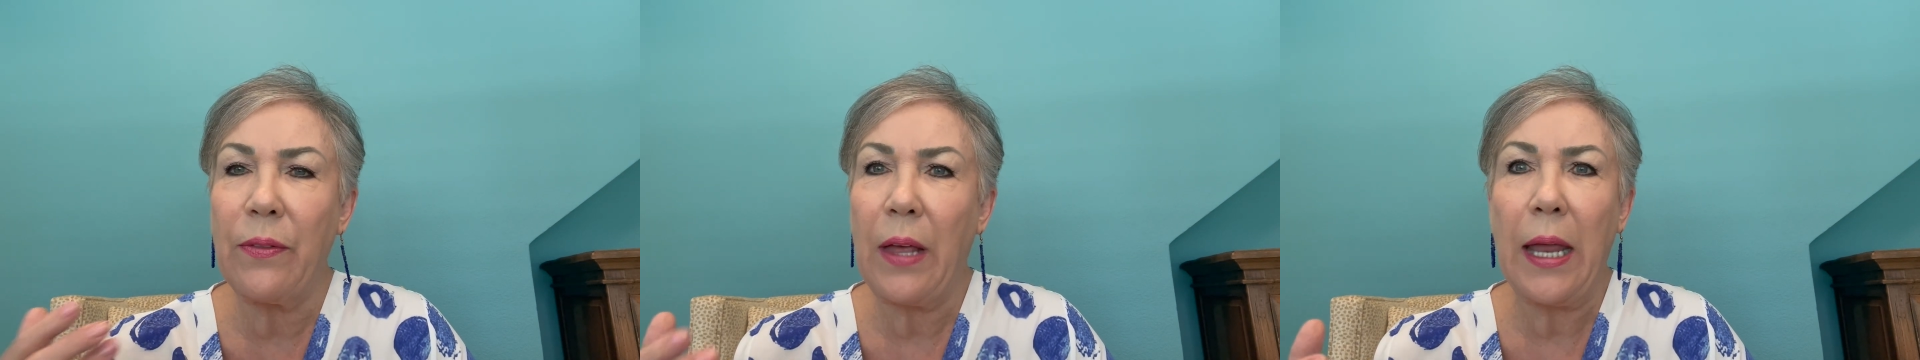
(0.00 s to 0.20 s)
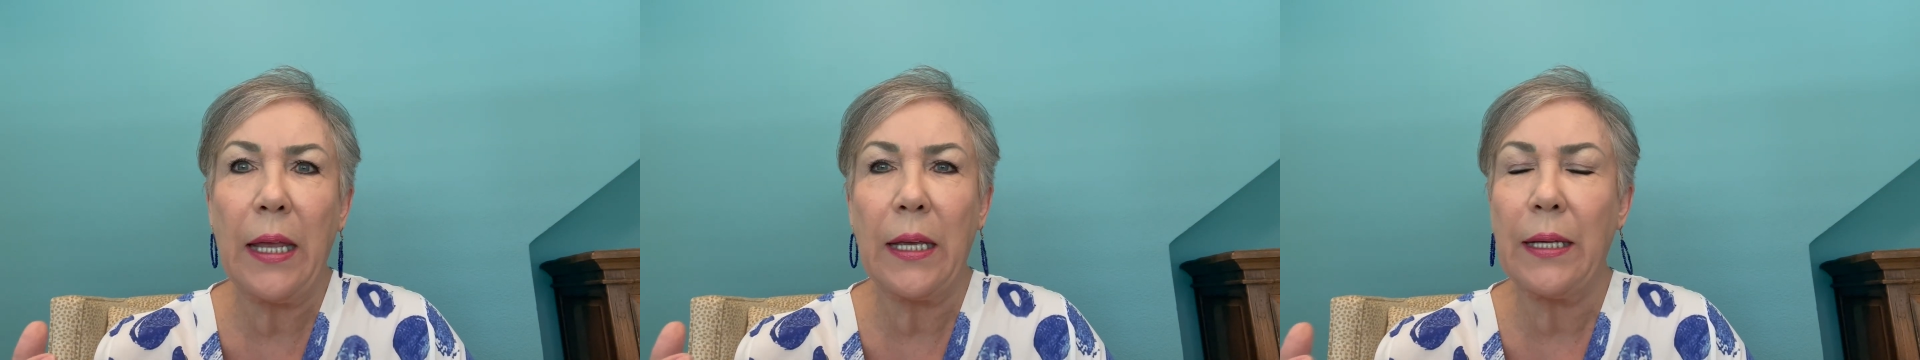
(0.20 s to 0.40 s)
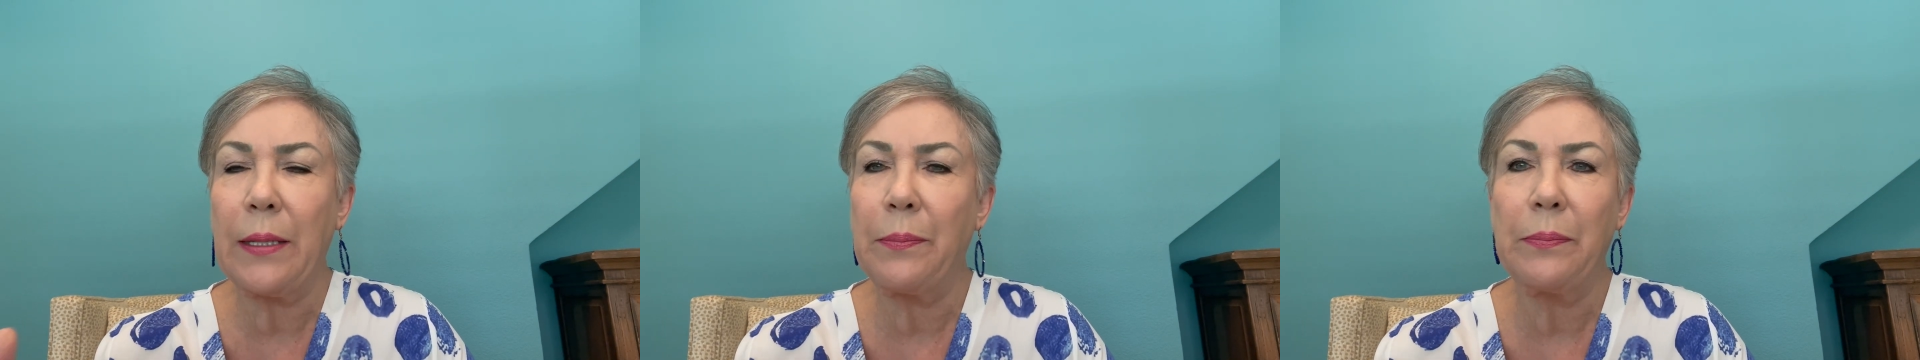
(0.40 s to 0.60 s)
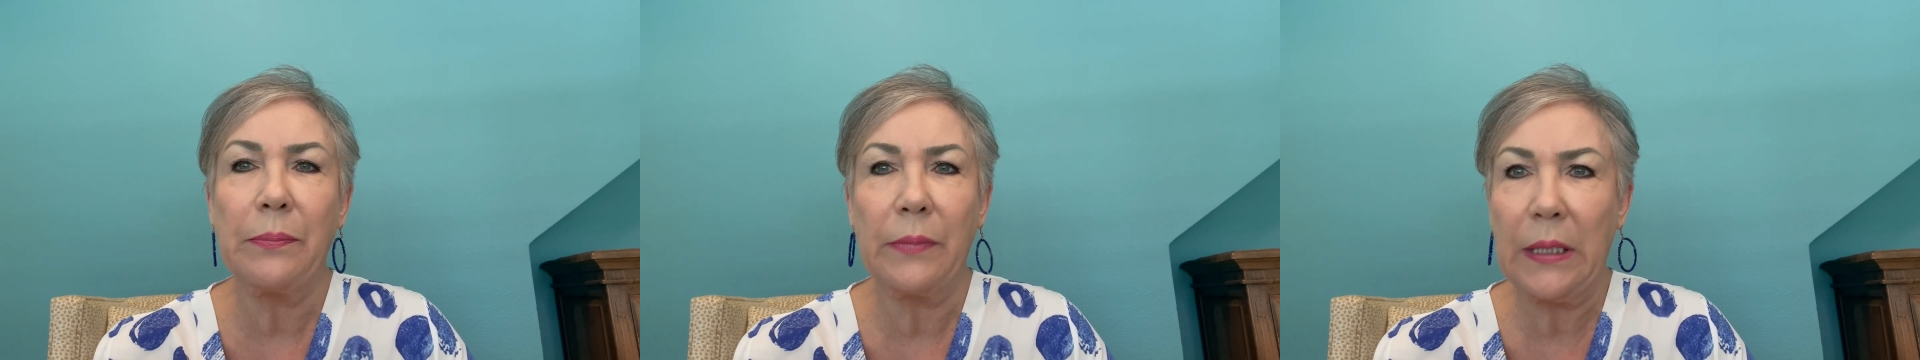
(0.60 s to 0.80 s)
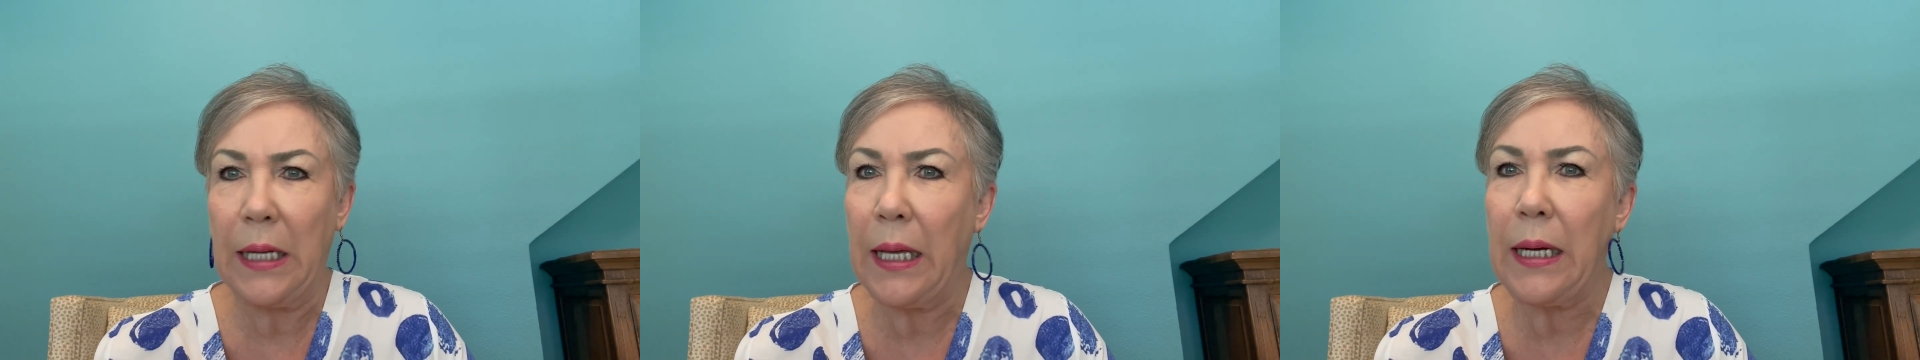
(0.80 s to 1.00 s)
they could
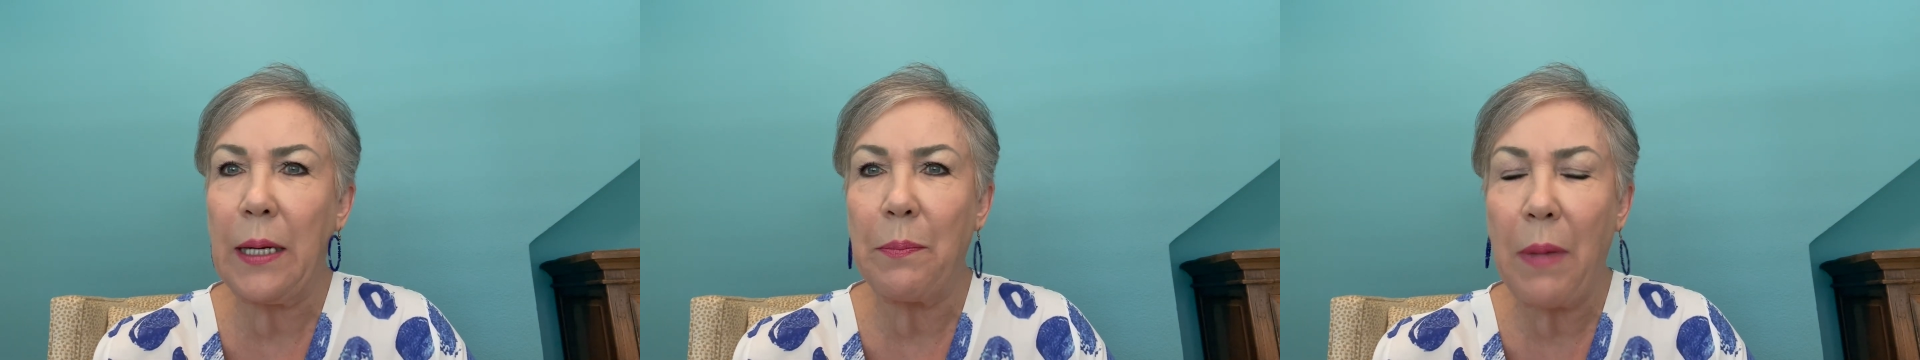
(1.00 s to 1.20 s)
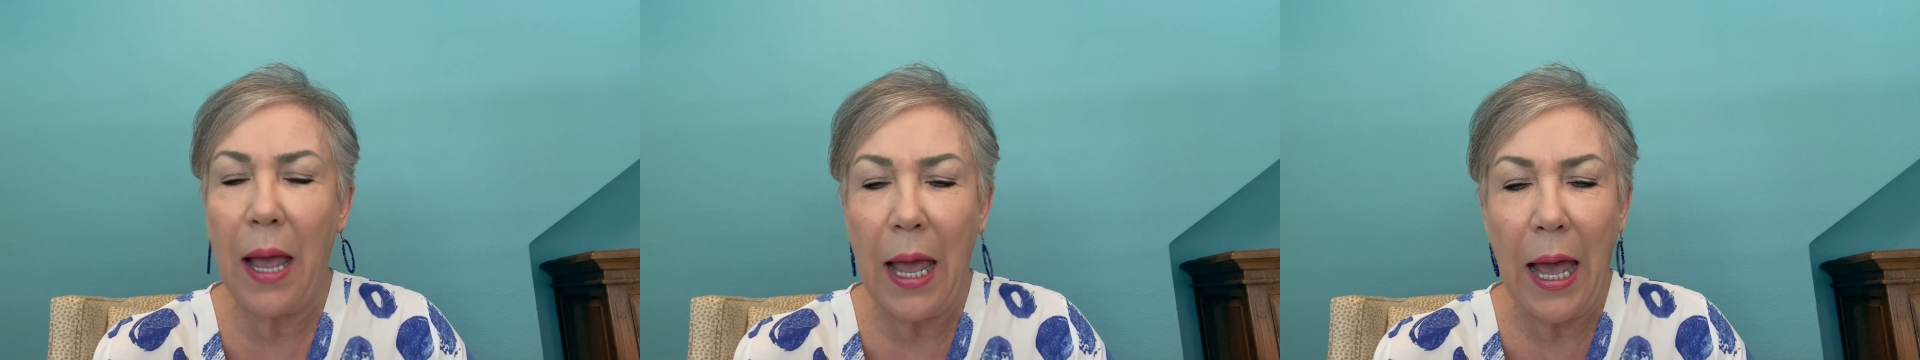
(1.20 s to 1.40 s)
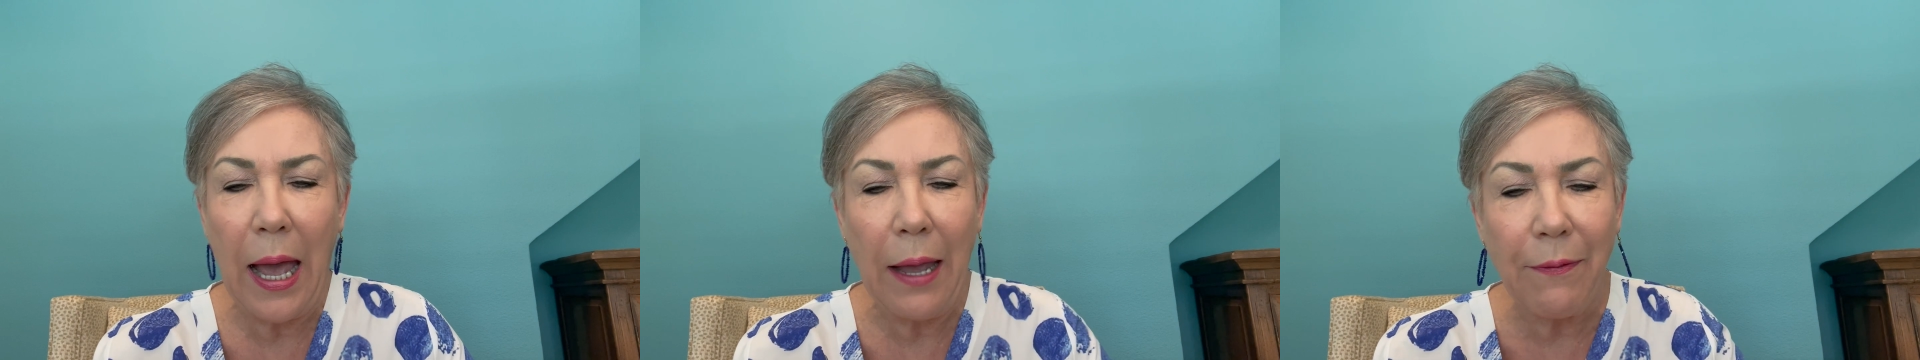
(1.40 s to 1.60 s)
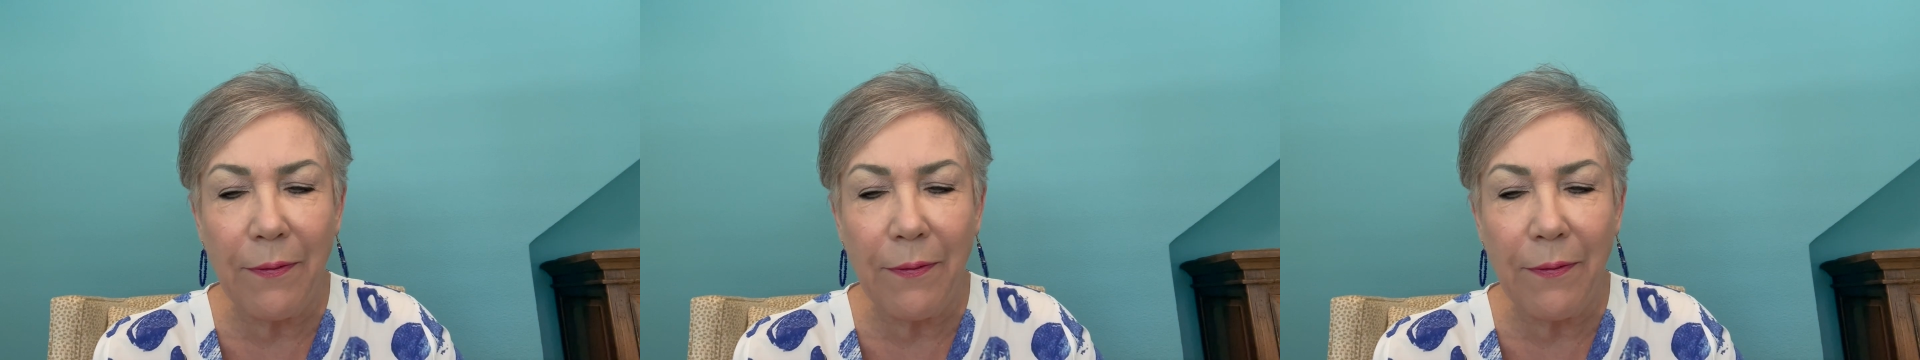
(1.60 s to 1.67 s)
get in my